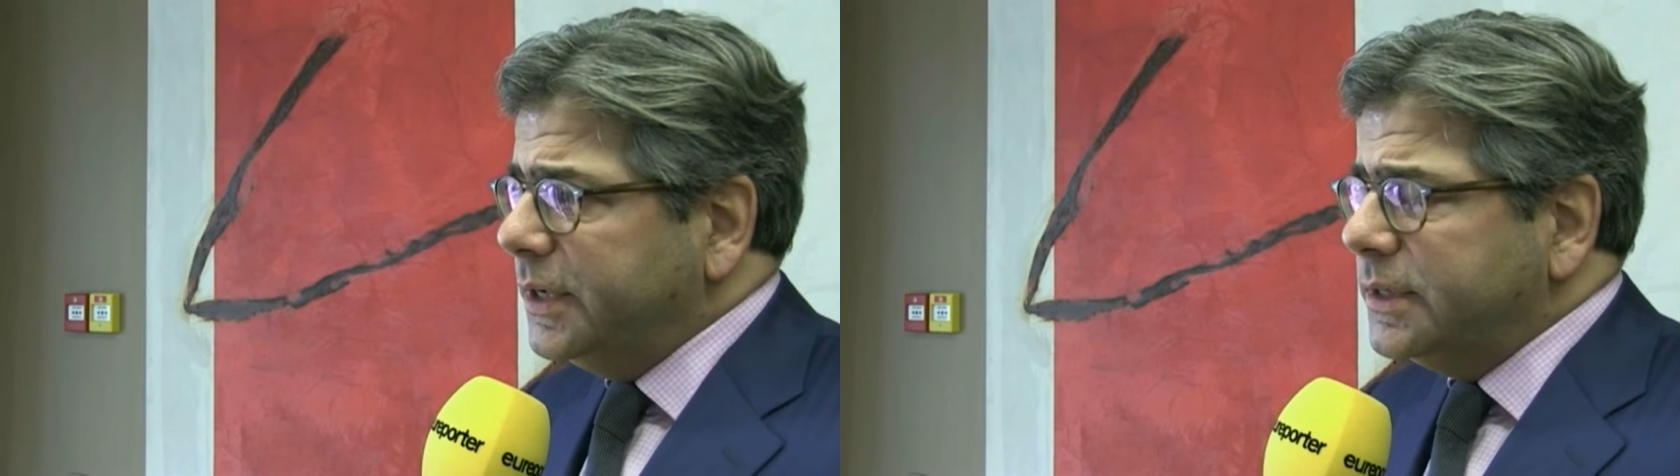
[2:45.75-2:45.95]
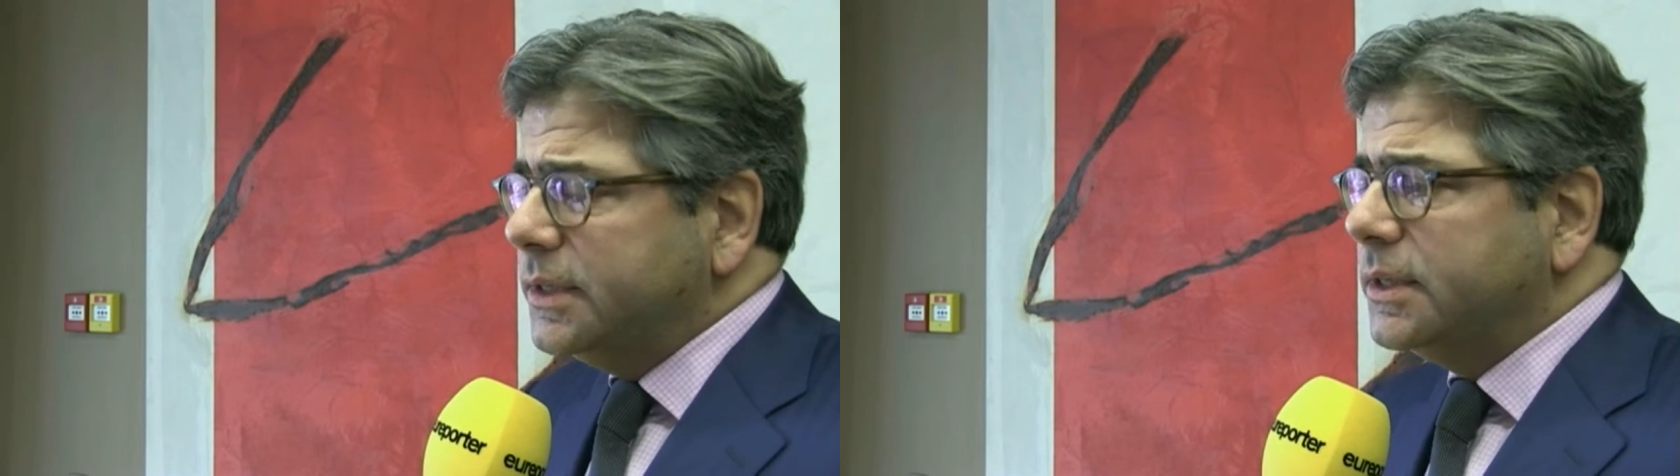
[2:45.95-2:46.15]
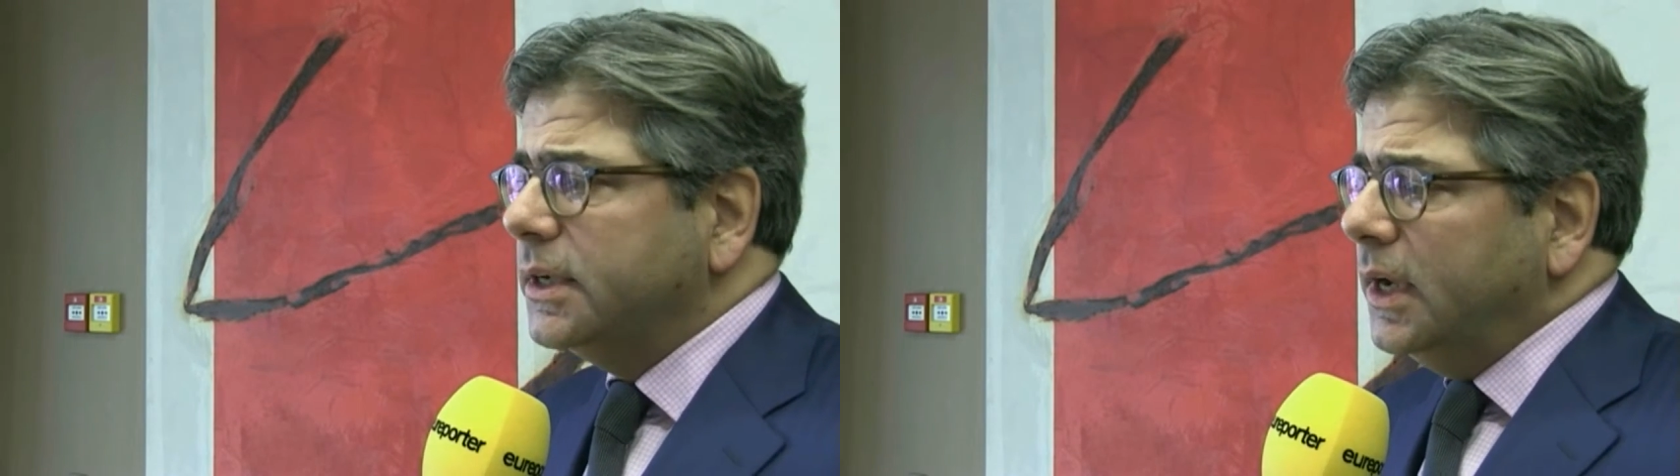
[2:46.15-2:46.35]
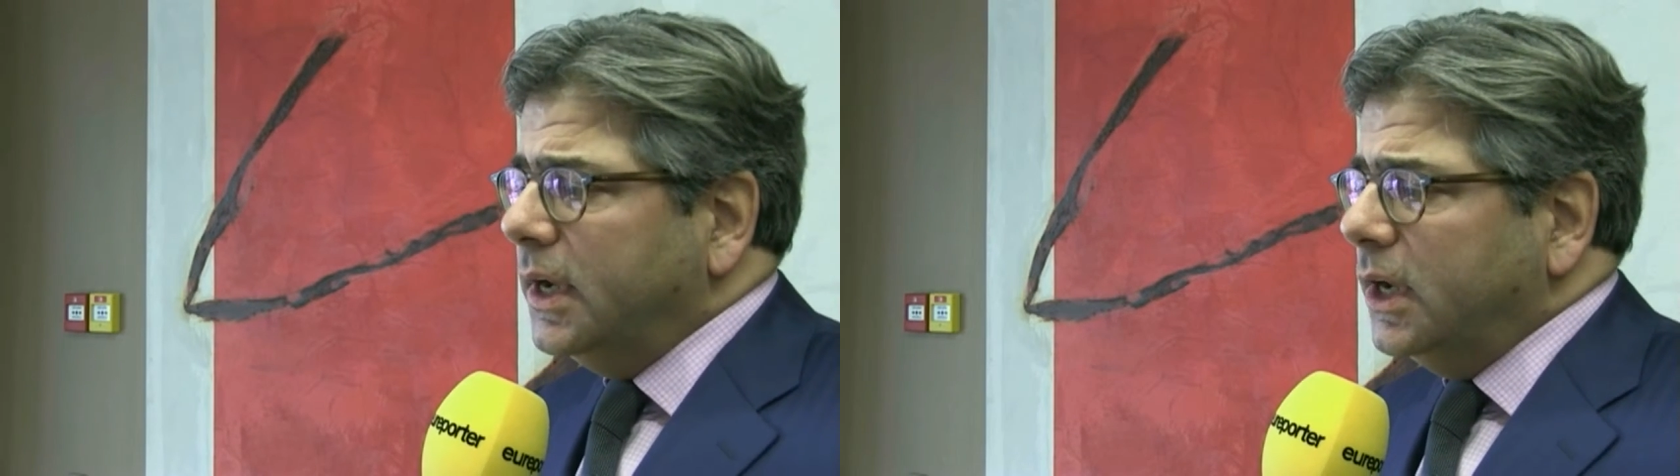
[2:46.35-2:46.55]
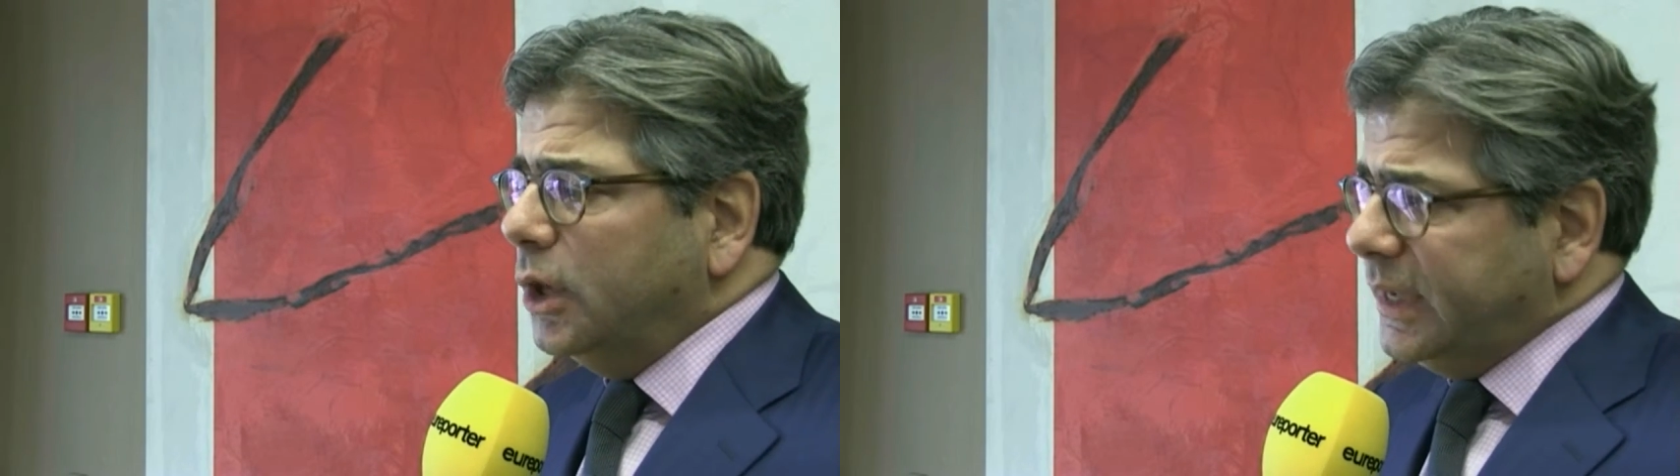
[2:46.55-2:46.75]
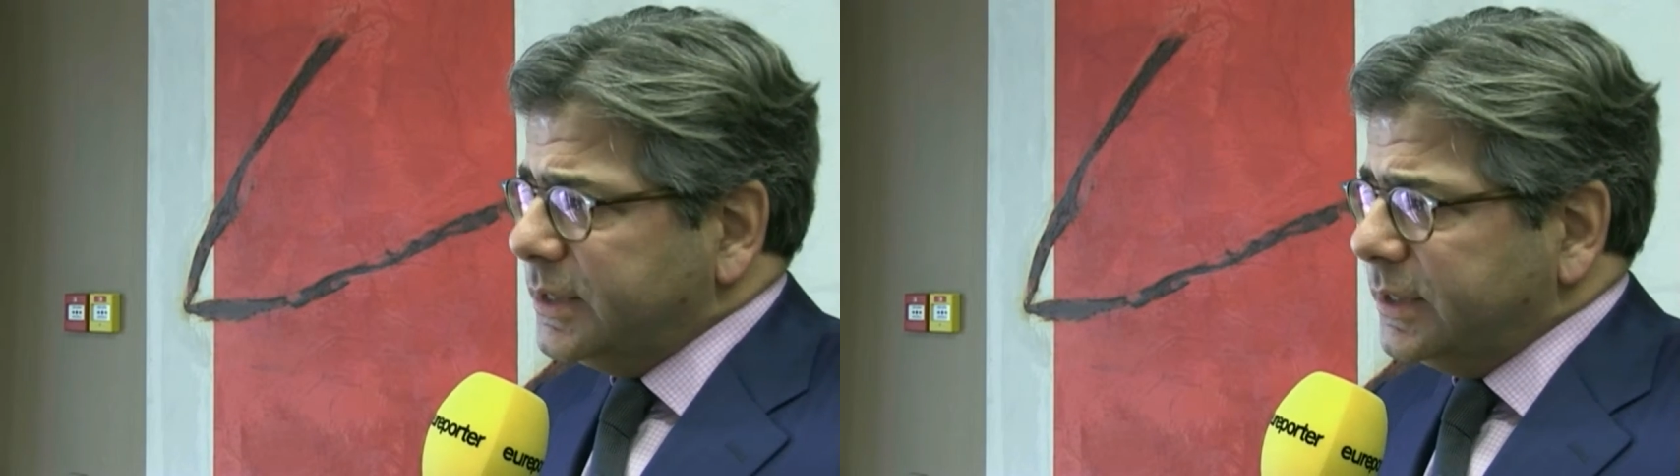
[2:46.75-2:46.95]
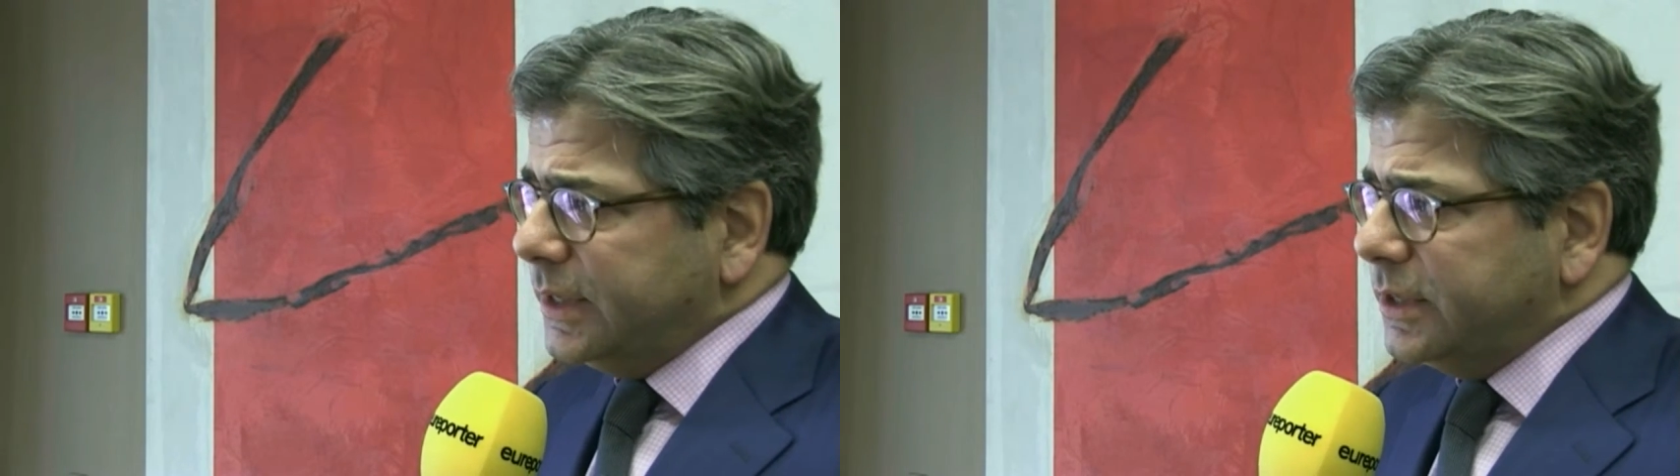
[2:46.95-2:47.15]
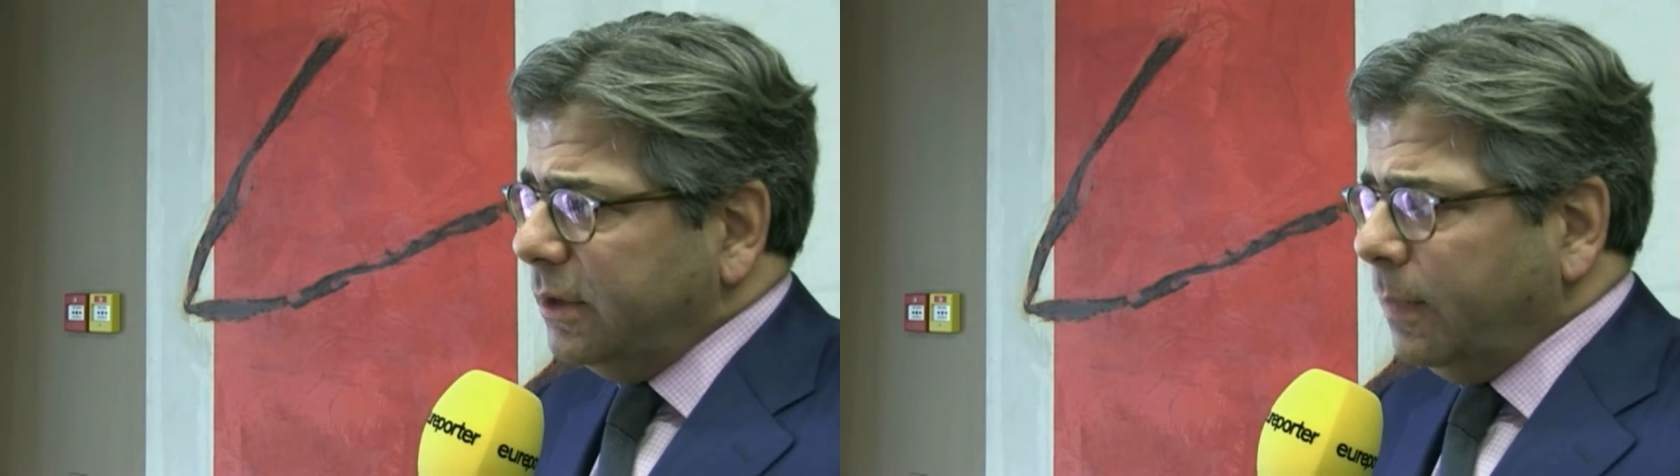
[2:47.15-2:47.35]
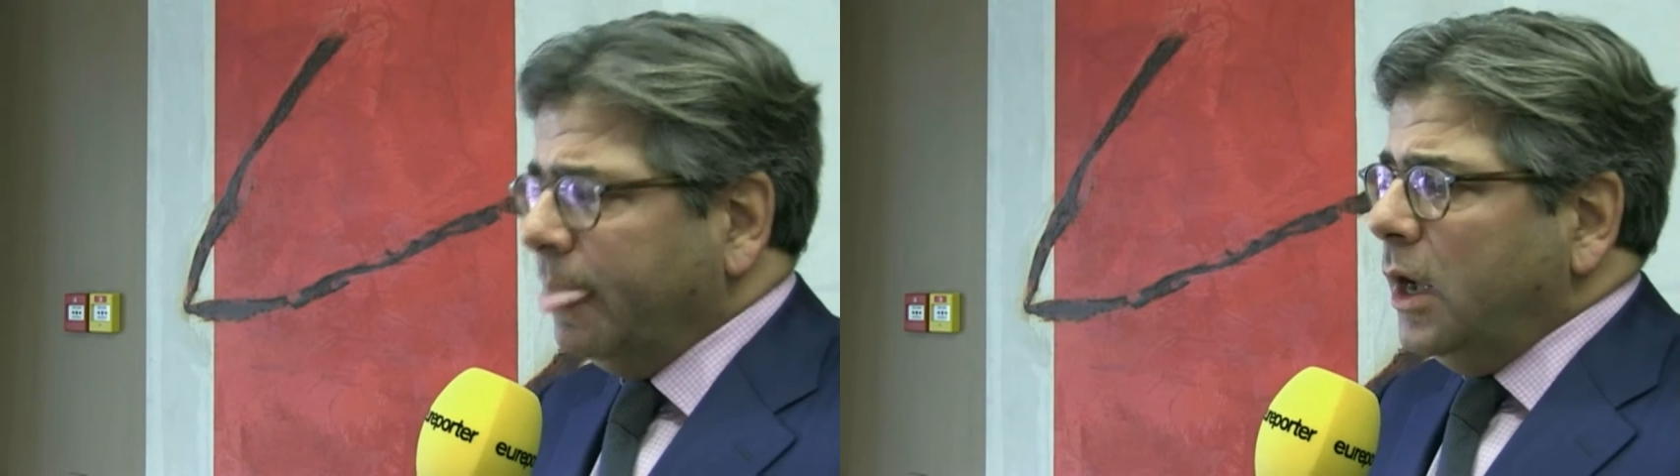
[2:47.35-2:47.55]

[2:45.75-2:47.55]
East, um, etc.